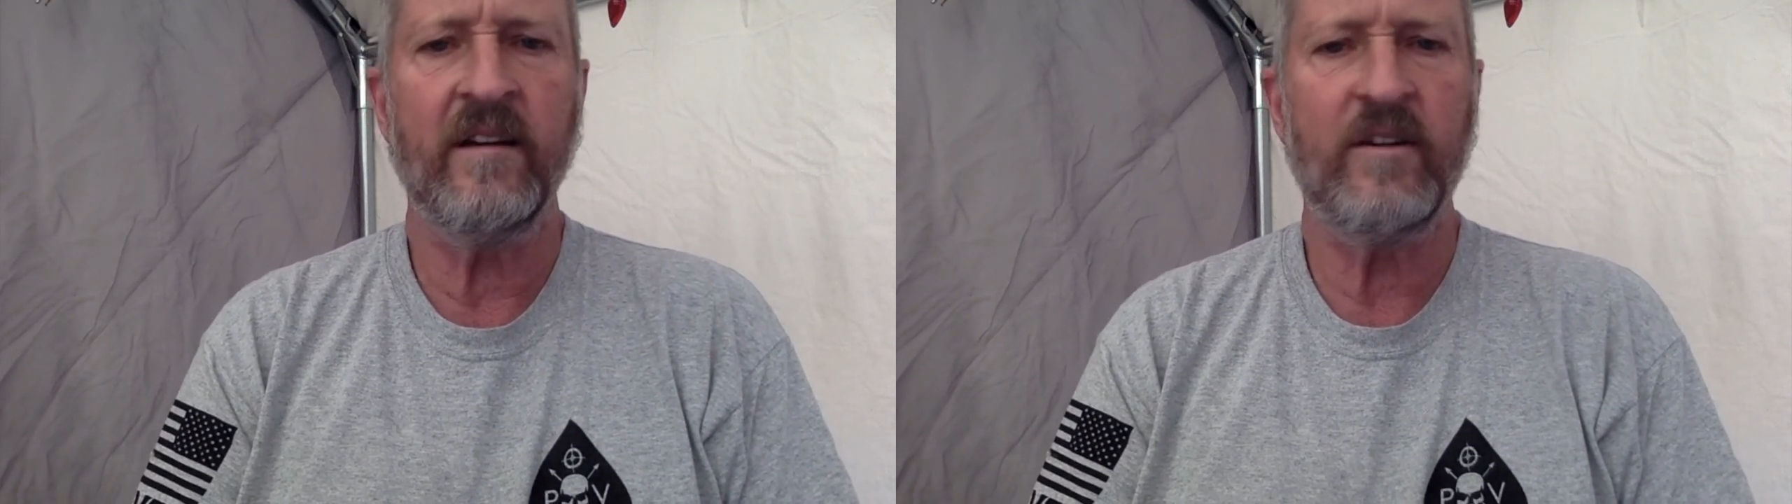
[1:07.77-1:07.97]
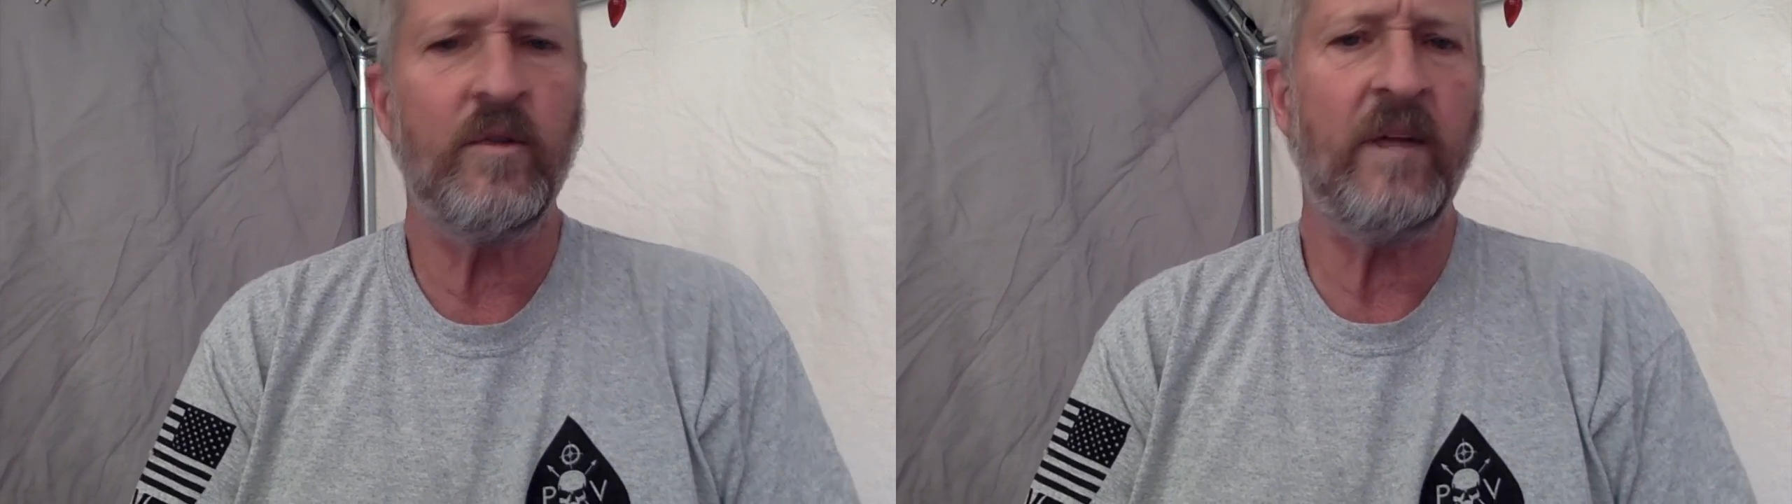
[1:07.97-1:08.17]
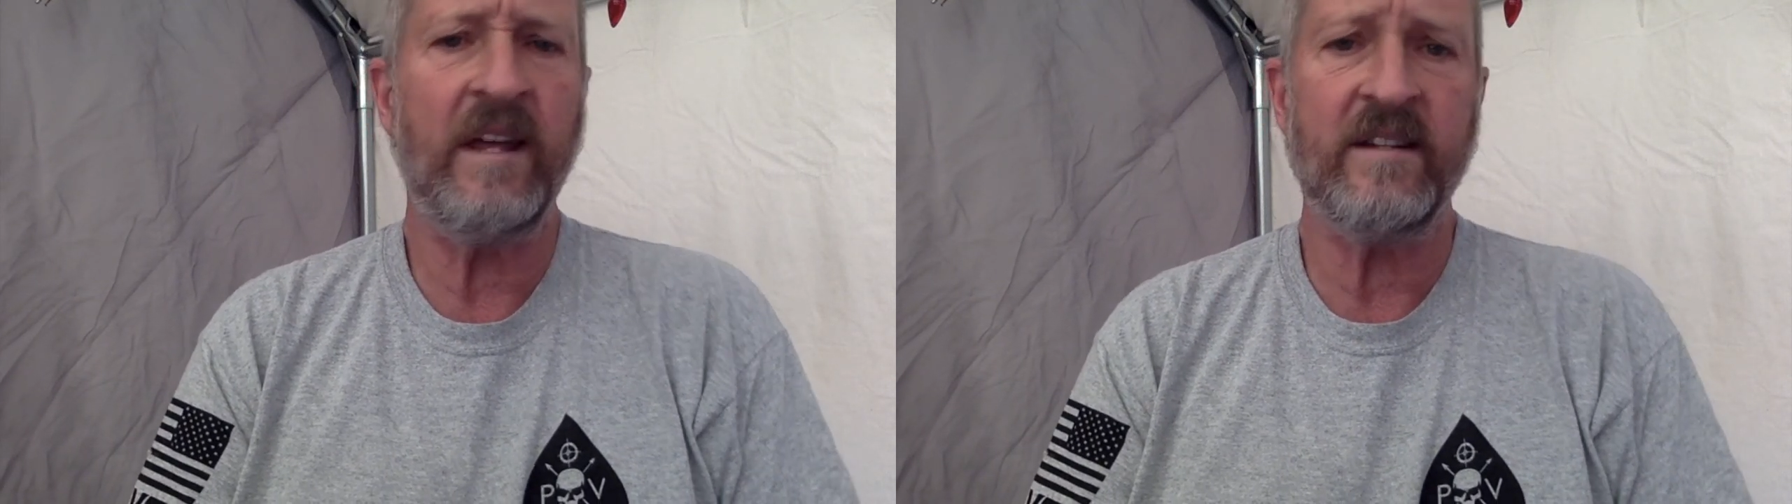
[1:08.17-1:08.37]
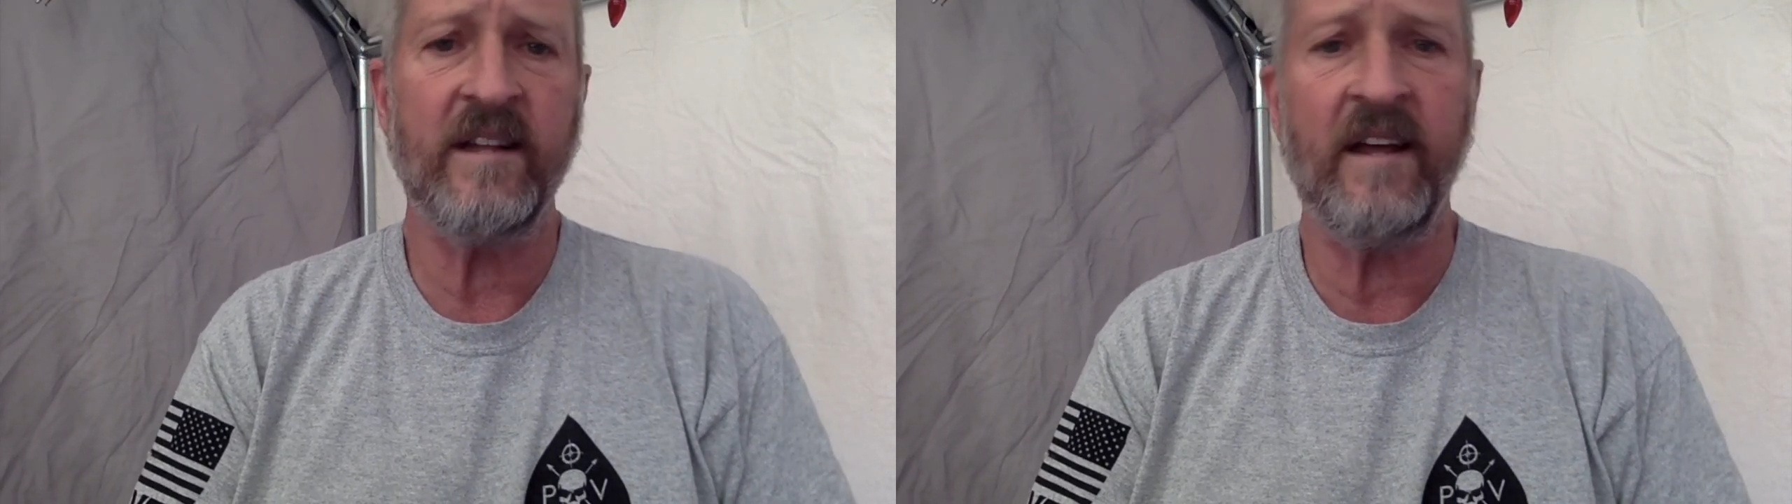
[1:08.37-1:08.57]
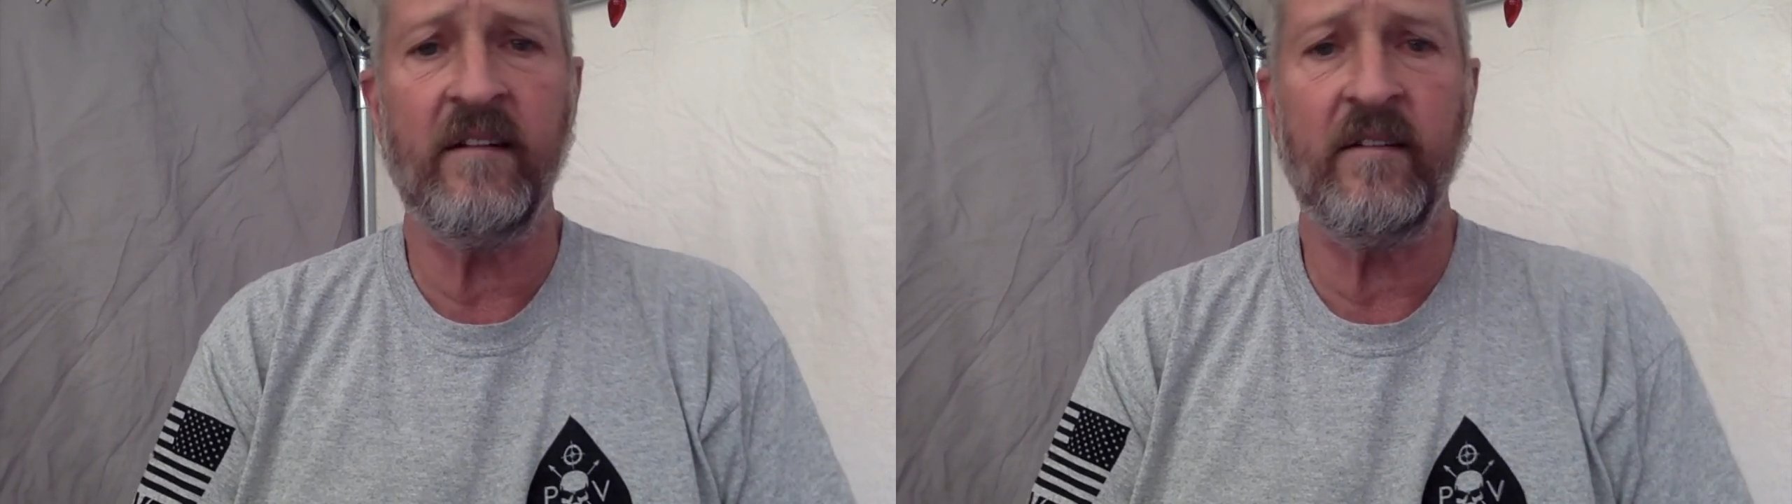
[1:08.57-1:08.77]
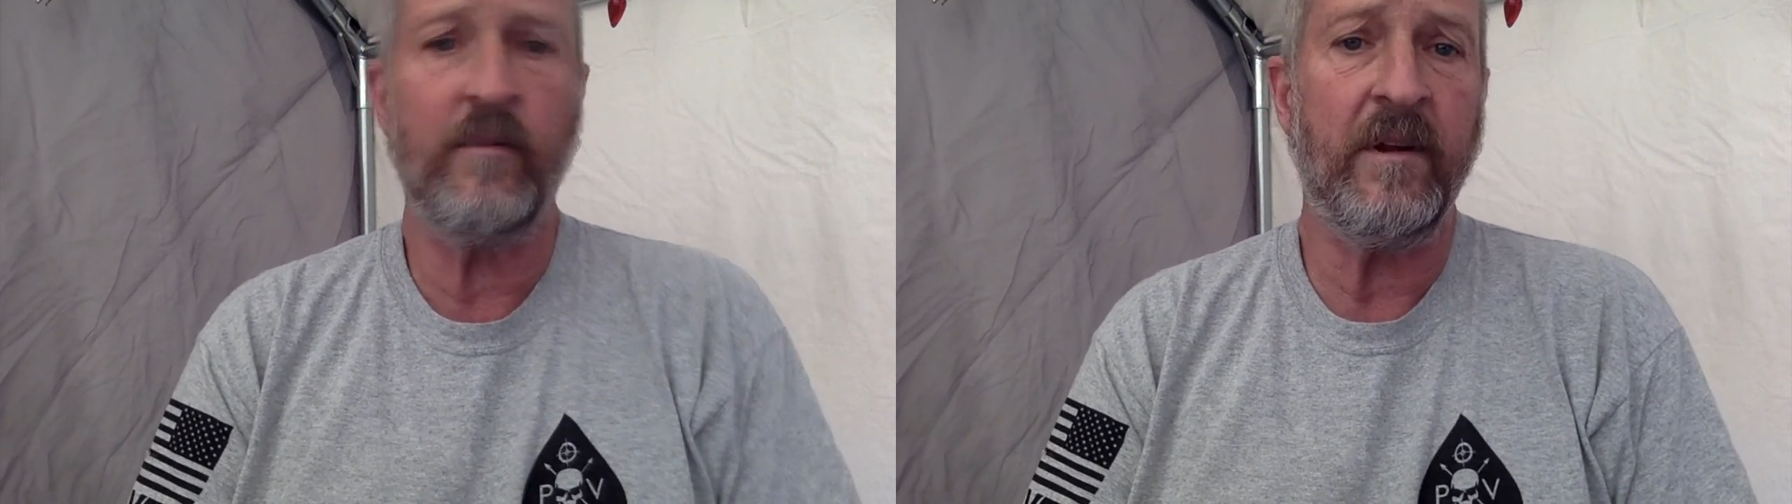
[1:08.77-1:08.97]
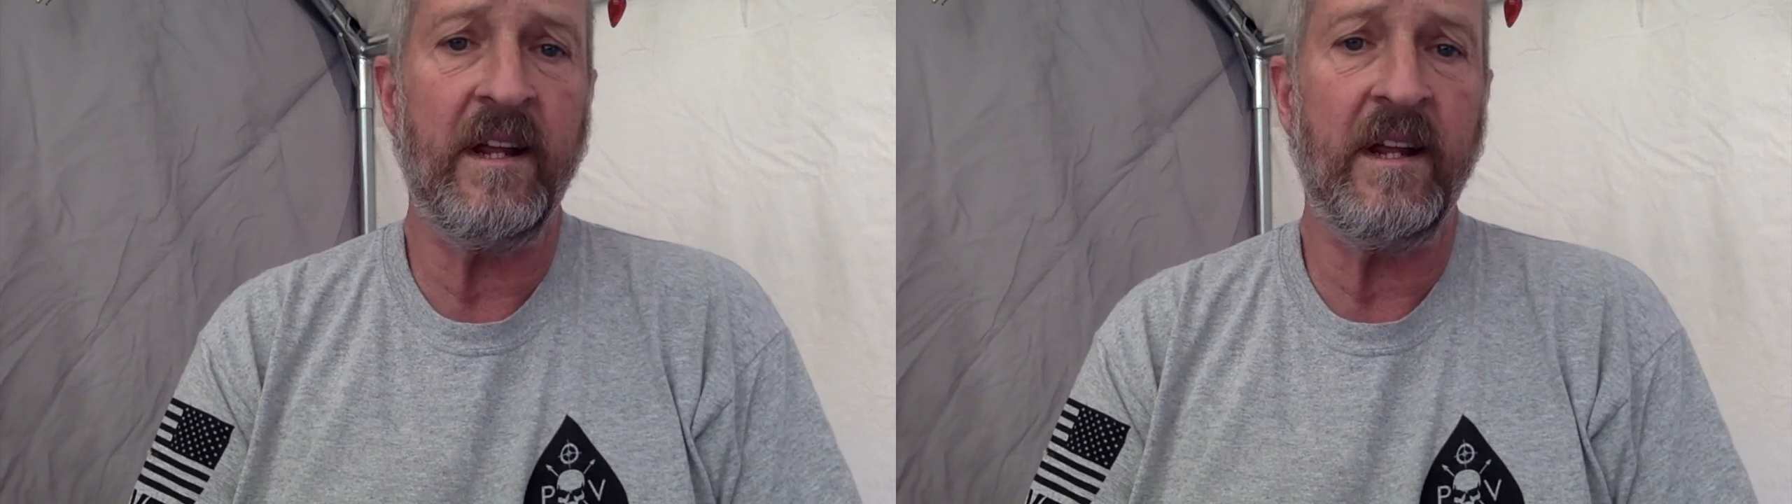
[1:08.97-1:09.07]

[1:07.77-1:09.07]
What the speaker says: 2 days later, 3